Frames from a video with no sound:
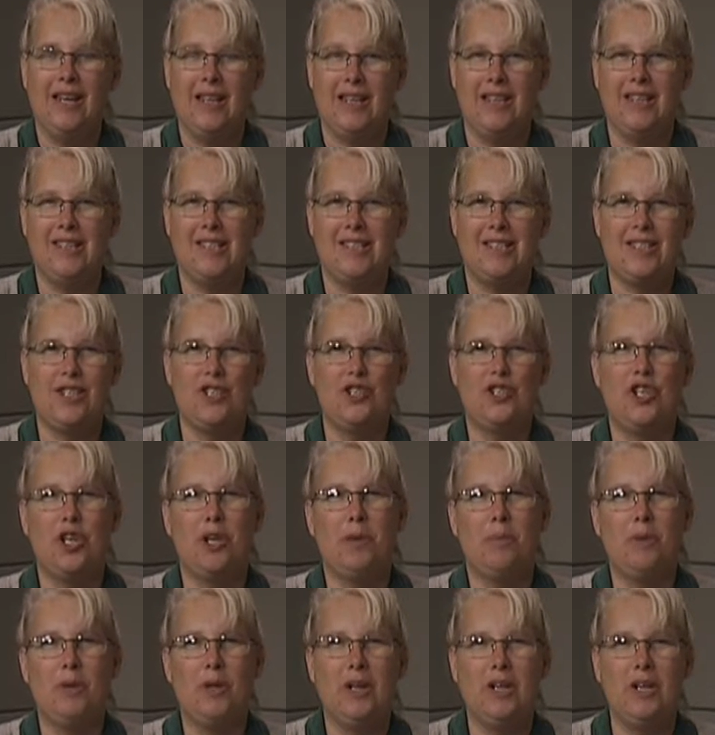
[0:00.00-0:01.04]
This is a
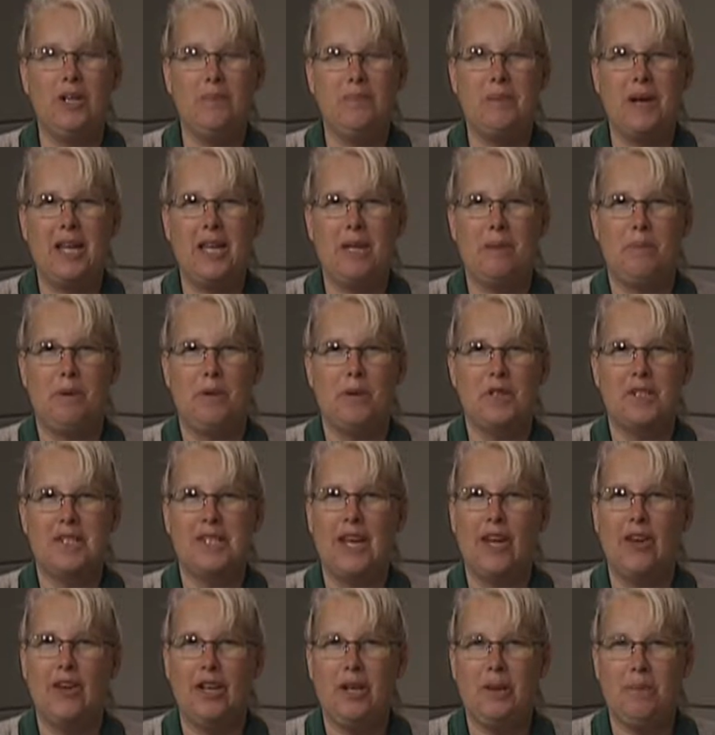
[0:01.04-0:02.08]
show put on by the Berks
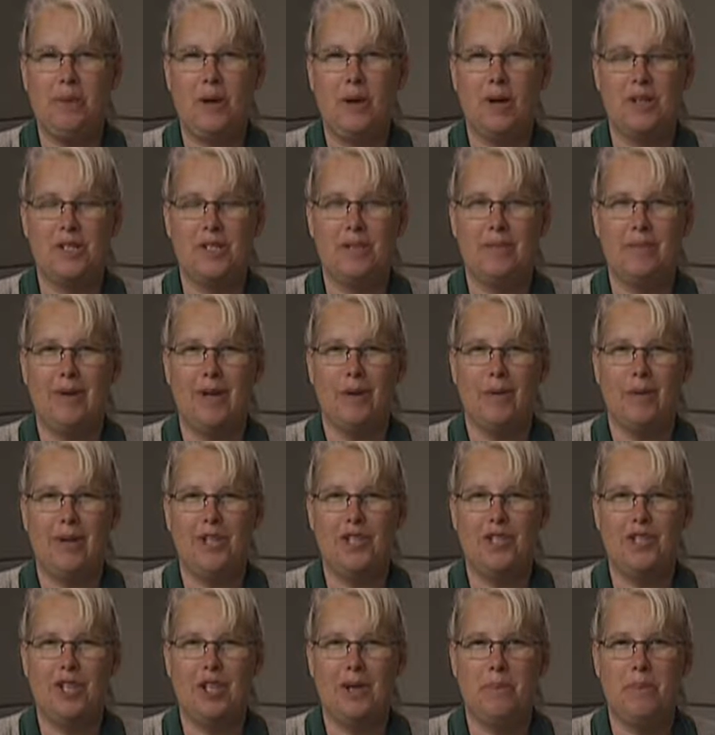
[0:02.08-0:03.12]
County Parks and
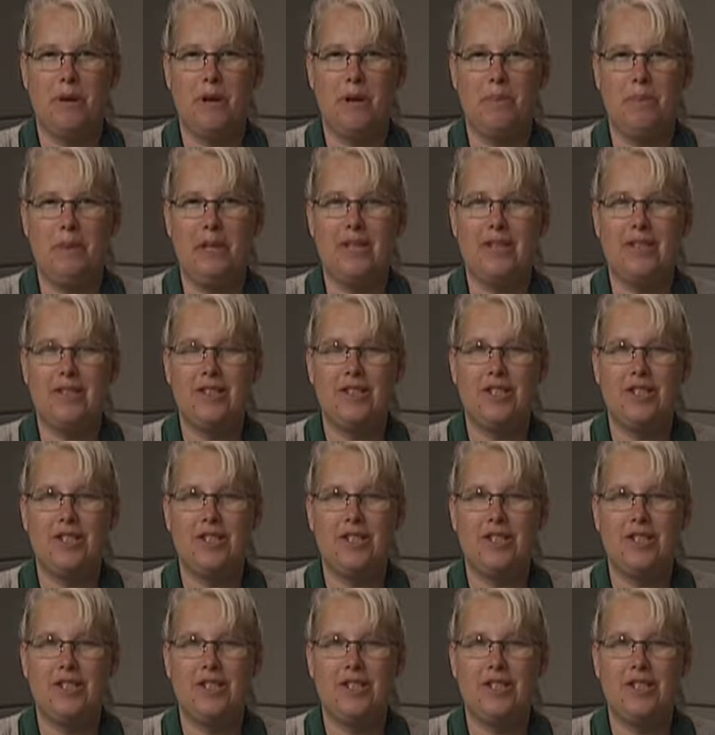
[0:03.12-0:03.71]
Recreation Department